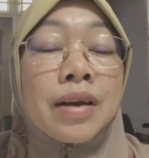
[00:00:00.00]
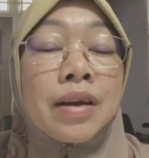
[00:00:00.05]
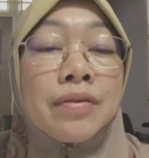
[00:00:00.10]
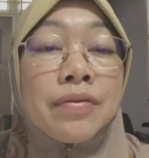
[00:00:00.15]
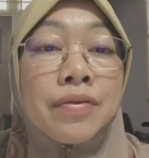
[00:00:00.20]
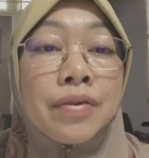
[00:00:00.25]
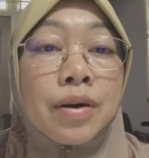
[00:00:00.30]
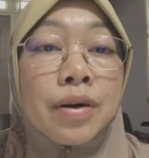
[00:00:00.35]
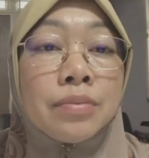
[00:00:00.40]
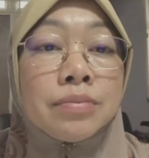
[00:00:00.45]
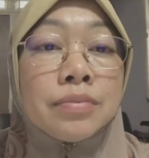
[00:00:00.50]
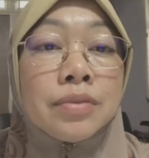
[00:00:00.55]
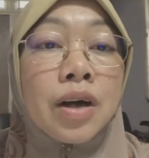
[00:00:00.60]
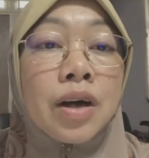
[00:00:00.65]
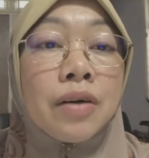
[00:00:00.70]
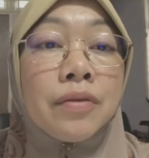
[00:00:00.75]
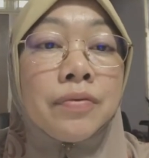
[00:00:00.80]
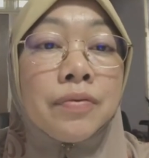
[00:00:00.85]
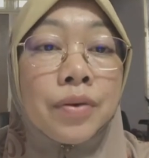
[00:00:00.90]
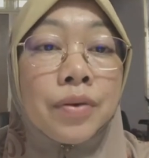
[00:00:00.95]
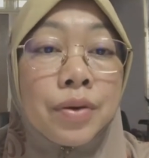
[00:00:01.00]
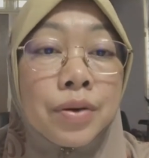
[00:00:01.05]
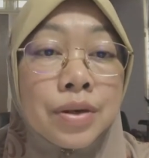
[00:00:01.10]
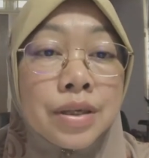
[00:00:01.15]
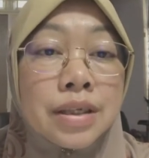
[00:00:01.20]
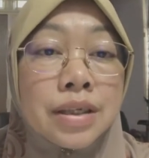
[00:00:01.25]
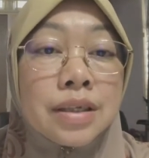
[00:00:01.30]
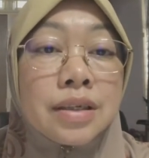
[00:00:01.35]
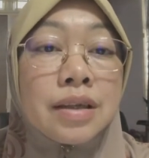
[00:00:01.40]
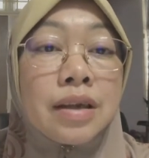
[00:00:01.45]
from your
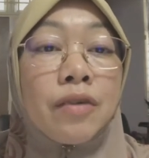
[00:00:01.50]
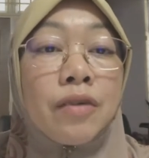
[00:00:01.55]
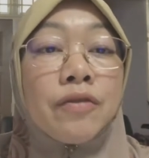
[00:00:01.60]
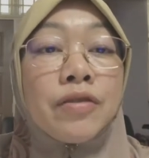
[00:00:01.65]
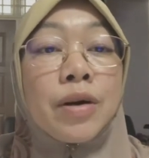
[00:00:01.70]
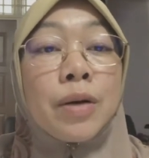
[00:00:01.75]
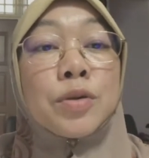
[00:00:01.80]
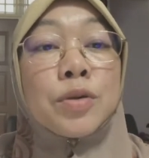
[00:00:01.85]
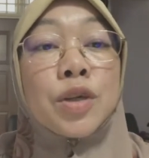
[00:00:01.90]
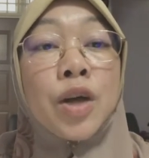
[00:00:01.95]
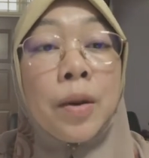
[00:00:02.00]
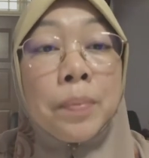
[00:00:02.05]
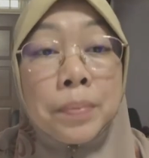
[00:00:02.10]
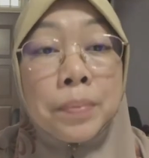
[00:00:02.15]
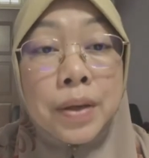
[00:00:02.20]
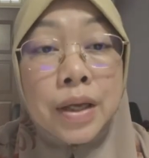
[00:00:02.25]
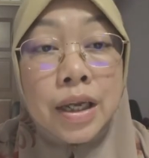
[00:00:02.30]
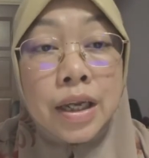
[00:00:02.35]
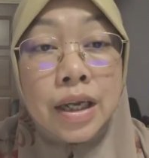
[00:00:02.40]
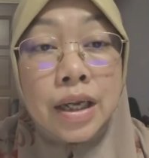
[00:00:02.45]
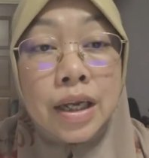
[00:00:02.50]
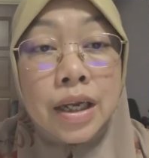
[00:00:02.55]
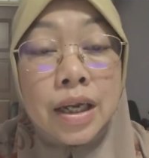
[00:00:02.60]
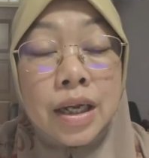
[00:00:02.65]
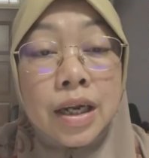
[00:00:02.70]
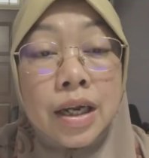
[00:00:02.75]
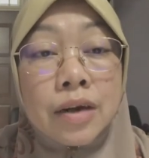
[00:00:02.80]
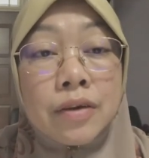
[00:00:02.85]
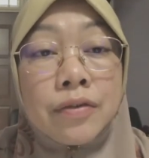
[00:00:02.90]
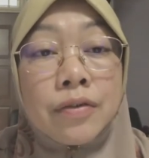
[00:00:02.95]
phones, from Shopee,
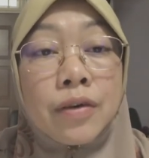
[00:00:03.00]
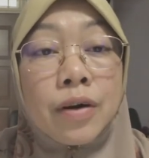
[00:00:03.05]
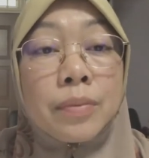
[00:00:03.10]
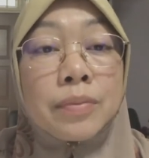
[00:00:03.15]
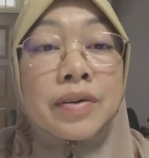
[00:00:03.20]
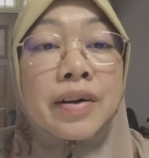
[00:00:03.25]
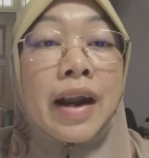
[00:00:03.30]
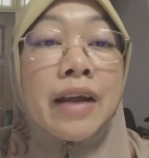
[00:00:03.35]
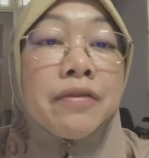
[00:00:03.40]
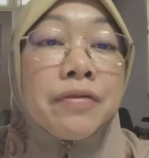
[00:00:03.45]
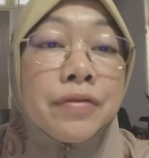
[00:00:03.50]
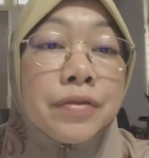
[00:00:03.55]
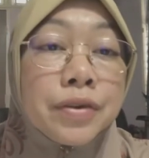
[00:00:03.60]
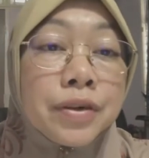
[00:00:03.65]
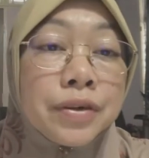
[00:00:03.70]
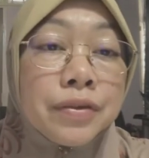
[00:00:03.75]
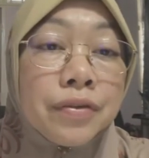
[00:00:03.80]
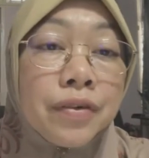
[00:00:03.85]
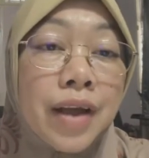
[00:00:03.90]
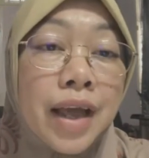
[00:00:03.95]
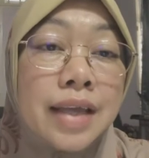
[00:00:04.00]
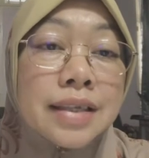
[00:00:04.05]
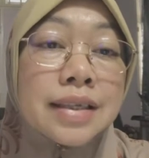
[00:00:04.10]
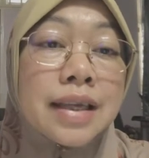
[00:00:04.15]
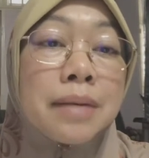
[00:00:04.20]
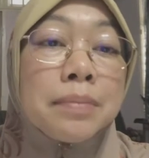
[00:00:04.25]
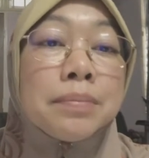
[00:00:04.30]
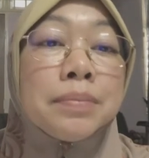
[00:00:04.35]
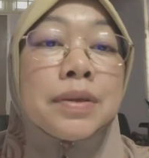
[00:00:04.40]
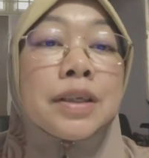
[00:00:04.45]
from GrabFood, for
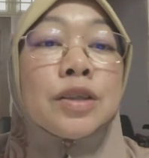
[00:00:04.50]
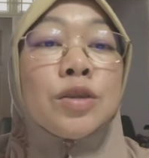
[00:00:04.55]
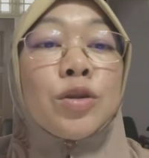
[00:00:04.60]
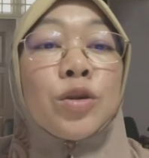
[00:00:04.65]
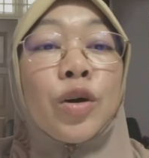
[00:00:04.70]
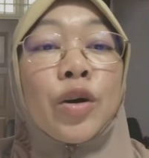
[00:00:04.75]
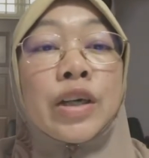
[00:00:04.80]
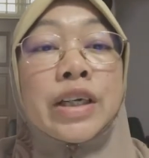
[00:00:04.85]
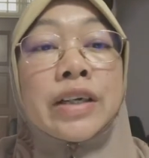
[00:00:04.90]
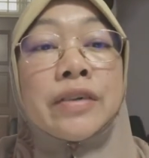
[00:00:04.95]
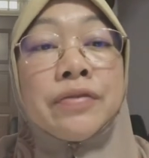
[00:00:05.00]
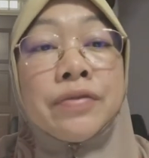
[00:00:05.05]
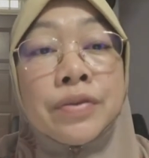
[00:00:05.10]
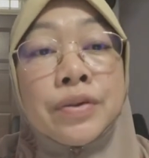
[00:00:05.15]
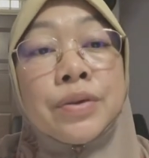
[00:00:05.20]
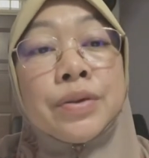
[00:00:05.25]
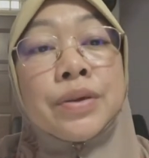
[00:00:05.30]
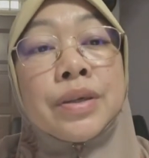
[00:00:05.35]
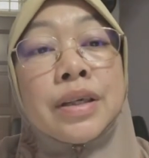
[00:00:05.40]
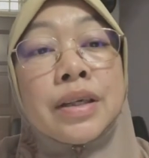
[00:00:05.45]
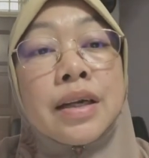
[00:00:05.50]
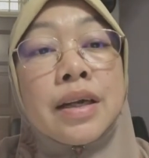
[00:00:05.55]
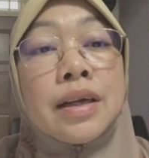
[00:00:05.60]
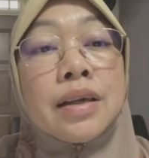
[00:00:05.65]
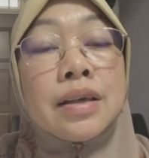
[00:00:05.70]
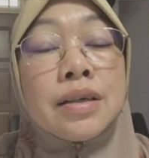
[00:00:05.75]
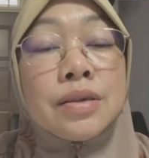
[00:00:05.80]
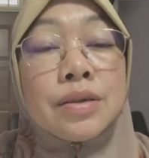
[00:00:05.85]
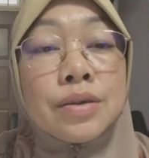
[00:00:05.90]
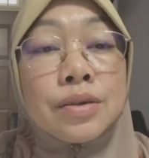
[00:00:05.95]
example, to order food,
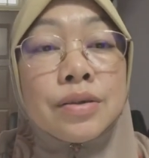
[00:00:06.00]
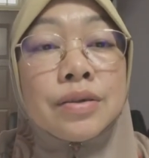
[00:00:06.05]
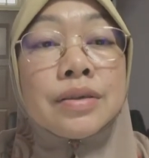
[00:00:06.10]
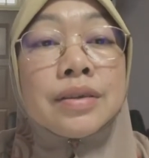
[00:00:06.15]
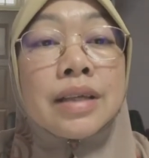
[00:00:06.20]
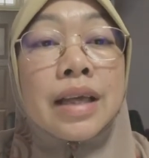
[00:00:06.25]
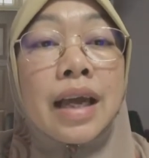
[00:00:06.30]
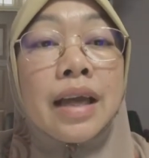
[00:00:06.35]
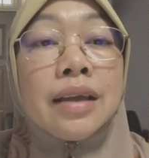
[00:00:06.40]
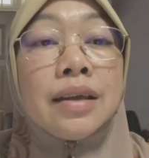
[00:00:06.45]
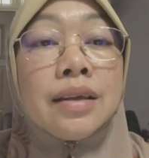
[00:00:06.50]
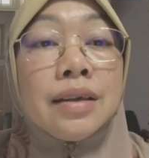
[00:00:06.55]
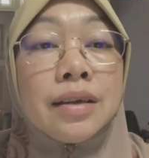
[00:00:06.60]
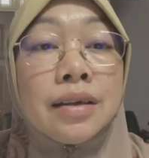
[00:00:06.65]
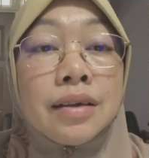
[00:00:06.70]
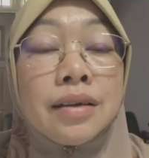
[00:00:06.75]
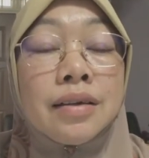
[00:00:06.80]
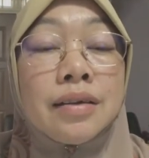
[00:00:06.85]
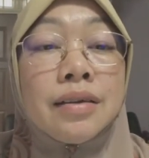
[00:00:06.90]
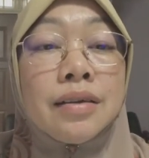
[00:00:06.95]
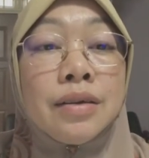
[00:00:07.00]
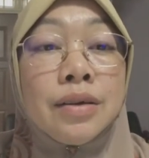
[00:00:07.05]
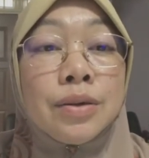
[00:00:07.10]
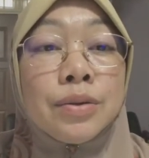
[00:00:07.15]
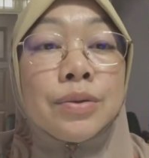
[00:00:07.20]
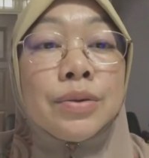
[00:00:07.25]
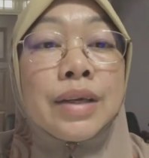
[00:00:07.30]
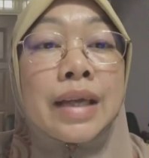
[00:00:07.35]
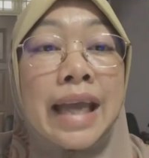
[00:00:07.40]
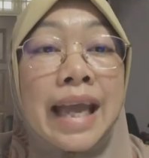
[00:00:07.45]
so that
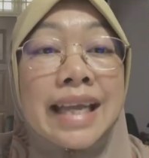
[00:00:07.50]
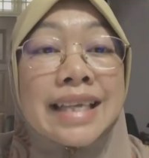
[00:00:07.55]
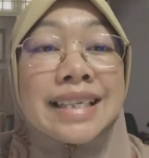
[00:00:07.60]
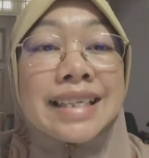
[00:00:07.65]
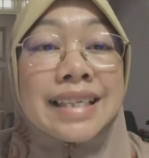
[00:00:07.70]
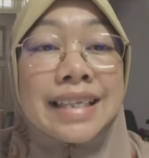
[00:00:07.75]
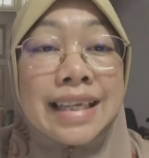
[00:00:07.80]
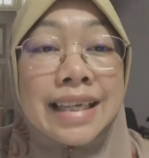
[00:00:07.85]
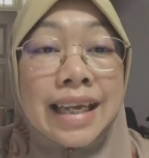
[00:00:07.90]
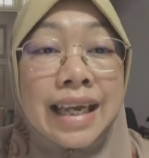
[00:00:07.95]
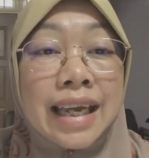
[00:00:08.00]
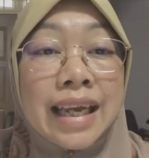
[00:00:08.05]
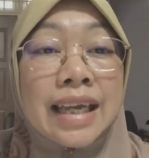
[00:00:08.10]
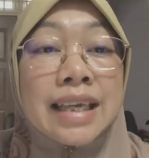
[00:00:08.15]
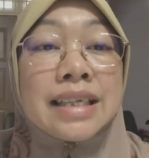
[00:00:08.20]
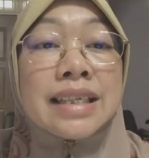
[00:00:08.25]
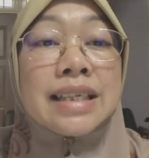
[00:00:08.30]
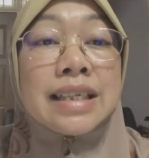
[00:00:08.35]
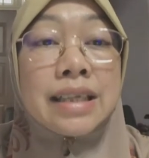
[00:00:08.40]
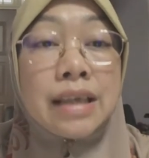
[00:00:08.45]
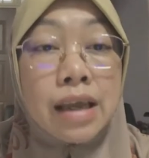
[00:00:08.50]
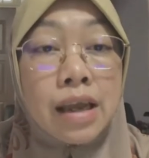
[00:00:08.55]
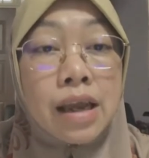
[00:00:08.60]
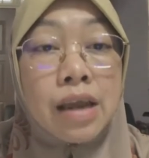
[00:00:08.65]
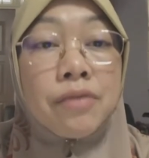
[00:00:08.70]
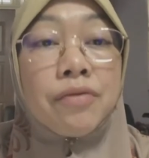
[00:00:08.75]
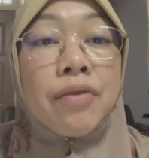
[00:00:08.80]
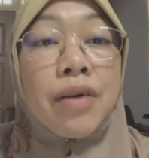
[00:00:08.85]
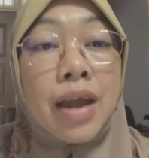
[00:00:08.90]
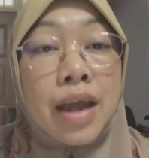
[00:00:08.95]
you can stay
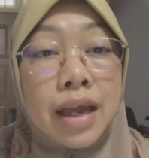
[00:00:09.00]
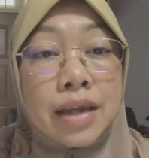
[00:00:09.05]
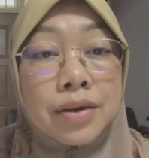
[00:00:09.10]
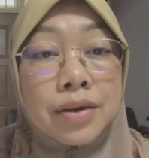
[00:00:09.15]
safe at